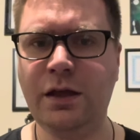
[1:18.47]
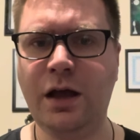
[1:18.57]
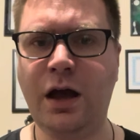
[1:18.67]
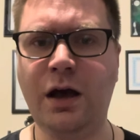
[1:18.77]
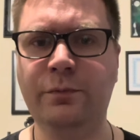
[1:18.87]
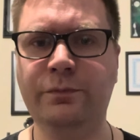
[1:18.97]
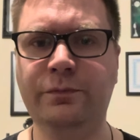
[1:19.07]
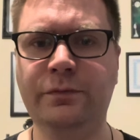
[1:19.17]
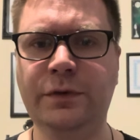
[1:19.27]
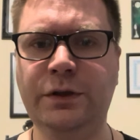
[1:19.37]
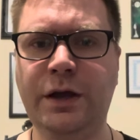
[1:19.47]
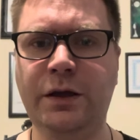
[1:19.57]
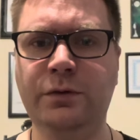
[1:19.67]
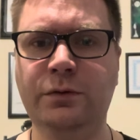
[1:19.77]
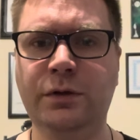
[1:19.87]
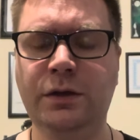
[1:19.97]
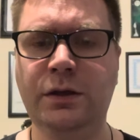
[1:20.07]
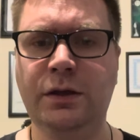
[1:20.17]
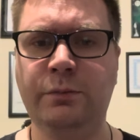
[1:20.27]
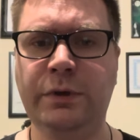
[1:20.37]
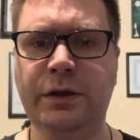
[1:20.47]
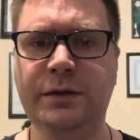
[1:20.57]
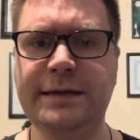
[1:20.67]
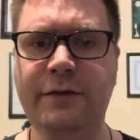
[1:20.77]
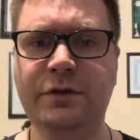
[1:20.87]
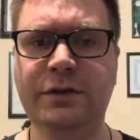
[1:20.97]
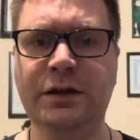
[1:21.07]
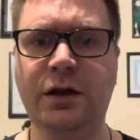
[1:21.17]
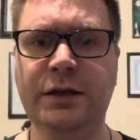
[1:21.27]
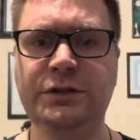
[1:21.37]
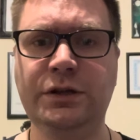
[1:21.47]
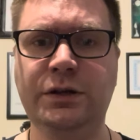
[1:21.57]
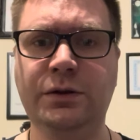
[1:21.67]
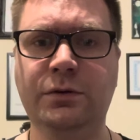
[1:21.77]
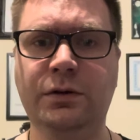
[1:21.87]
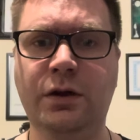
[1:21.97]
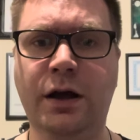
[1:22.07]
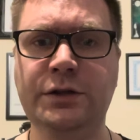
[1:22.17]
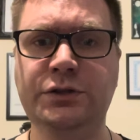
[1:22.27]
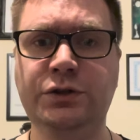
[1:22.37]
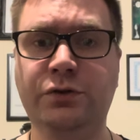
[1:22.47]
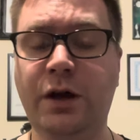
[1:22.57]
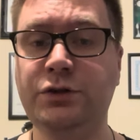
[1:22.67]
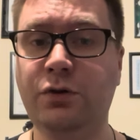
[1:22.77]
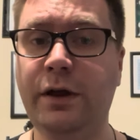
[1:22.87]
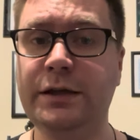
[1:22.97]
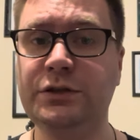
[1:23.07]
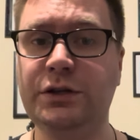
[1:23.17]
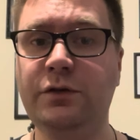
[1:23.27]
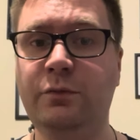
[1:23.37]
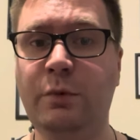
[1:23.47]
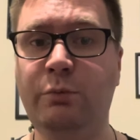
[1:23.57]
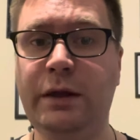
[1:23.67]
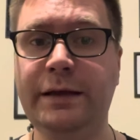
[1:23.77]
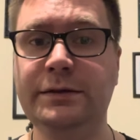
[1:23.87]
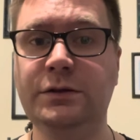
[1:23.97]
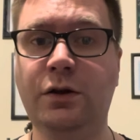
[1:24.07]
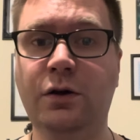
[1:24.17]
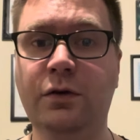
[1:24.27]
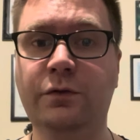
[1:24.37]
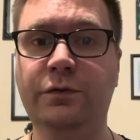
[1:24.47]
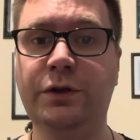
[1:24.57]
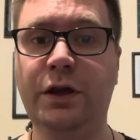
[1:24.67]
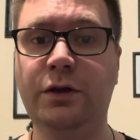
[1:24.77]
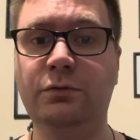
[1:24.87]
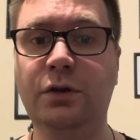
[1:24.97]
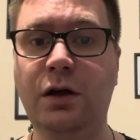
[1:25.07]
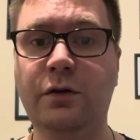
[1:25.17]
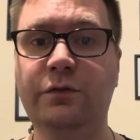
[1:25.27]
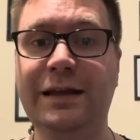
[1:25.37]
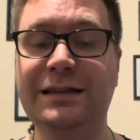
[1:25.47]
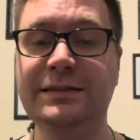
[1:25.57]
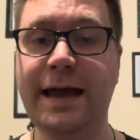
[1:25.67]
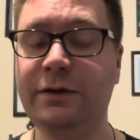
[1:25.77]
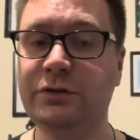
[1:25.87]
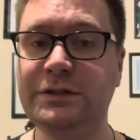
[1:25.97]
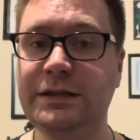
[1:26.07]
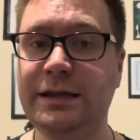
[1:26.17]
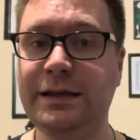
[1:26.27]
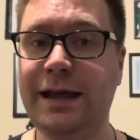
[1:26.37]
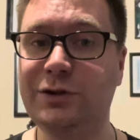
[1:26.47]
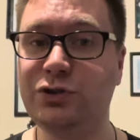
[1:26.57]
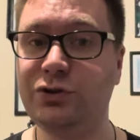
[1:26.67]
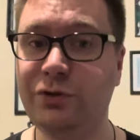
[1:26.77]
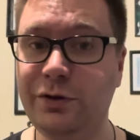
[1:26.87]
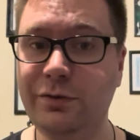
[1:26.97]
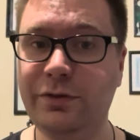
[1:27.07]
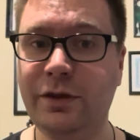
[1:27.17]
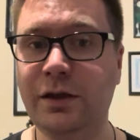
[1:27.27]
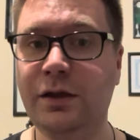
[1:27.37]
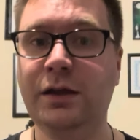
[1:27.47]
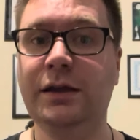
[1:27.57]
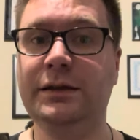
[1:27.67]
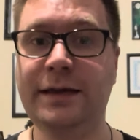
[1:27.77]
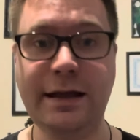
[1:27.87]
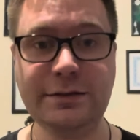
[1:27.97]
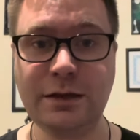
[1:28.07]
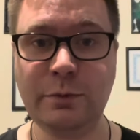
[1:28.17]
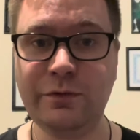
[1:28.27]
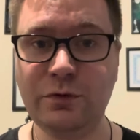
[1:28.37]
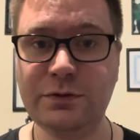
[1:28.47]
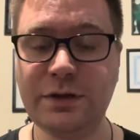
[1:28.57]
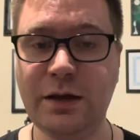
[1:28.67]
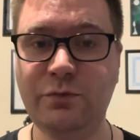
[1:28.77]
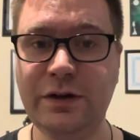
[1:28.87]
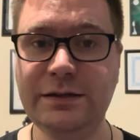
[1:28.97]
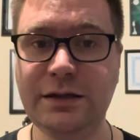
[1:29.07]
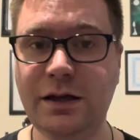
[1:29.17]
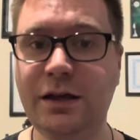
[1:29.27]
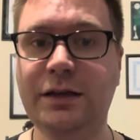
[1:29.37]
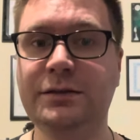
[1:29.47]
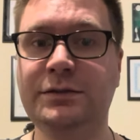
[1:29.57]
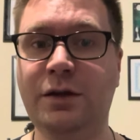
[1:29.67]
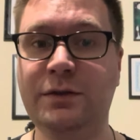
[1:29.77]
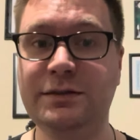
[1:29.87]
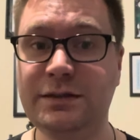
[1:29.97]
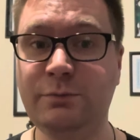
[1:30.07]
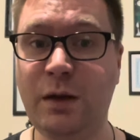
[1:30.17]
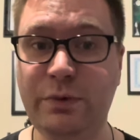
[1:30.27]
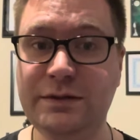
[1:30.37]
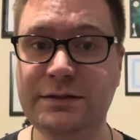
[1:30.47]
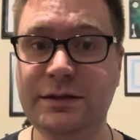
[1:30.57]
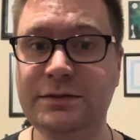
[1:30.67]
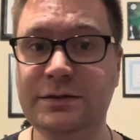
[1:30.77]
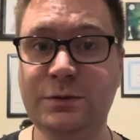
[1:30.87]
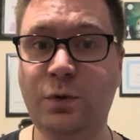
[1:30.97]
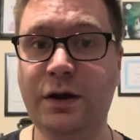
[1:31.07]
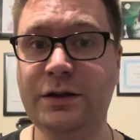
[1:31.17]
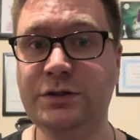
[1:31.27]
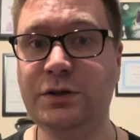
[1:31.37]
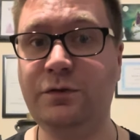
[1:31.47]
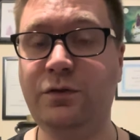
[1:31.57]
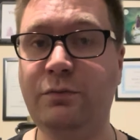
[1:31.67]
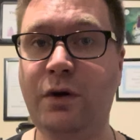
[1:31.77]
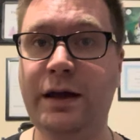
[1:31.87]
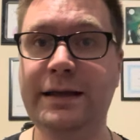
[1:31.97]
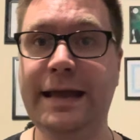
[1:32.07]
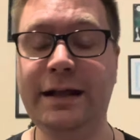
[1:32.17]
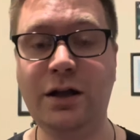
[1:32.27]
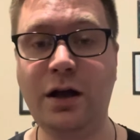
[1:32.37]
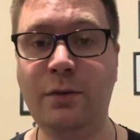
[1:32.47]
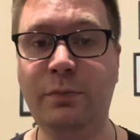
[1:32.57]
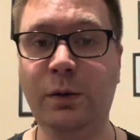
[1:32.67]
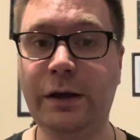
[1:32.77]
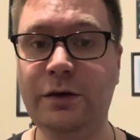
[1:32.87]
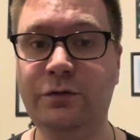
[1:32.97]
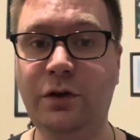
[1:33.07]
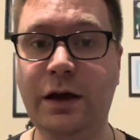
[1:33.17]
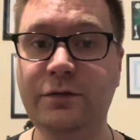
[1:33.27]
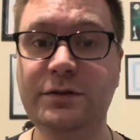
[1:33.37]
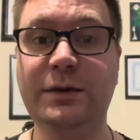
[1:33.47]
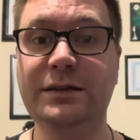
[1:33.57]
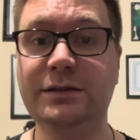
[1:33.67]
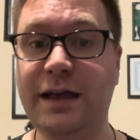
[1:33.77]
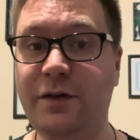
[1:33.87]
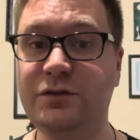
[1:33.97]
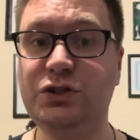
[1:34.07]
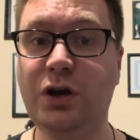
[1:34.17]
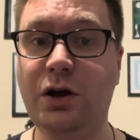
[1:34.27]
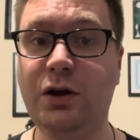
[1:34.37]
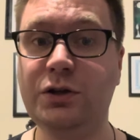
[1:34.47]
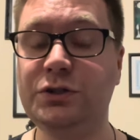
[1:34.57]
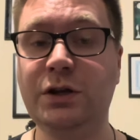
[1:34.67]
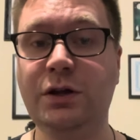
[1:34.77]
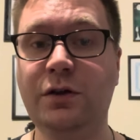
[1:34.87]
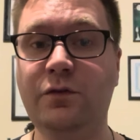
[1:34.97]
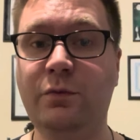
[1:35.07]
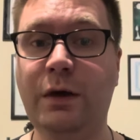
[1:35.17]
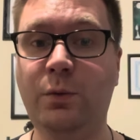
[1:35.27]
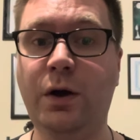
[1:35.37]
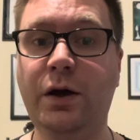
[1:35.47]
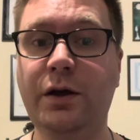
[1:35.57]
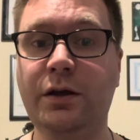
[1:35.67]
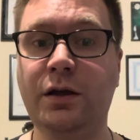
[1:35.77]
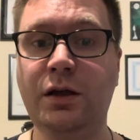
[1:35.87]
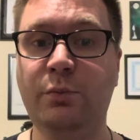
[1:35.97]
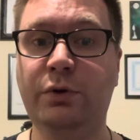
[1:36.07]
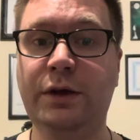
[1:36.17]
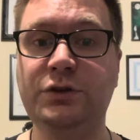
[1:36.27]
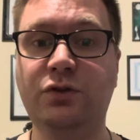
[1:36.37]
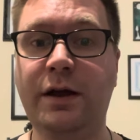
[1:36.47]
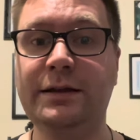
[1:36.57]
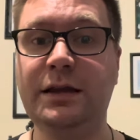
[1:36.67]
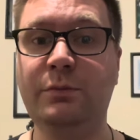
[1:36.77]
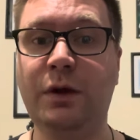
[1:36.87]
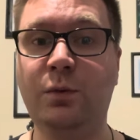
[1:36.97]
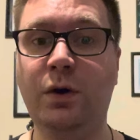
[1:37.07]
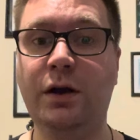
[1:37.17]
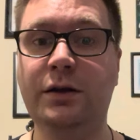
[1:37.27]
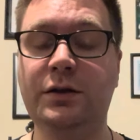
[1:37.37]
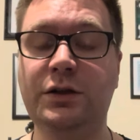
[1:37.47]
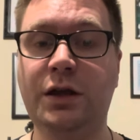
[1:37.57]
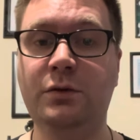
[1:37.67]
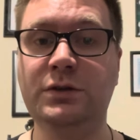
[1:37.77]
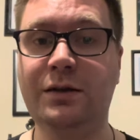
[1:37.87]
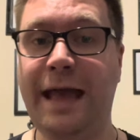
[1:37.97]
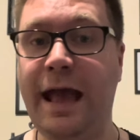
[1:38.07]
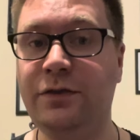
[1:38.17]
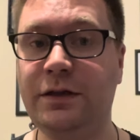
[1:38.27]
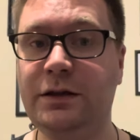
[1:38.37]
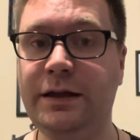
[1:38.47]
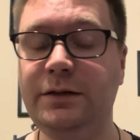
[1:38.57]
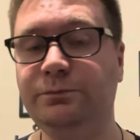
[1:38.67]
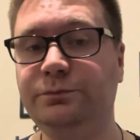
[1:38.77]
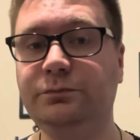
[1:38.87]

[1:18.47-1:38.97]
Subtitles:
You know, because everything I do, I try and do from a place of, you know, love, integrity, and truth. Yes, I'm a full-time reader, so this is my business. This is what I do for my income, my way of life. So yes, I have to charge for my work, but I try and keep my work, you know, done ethically,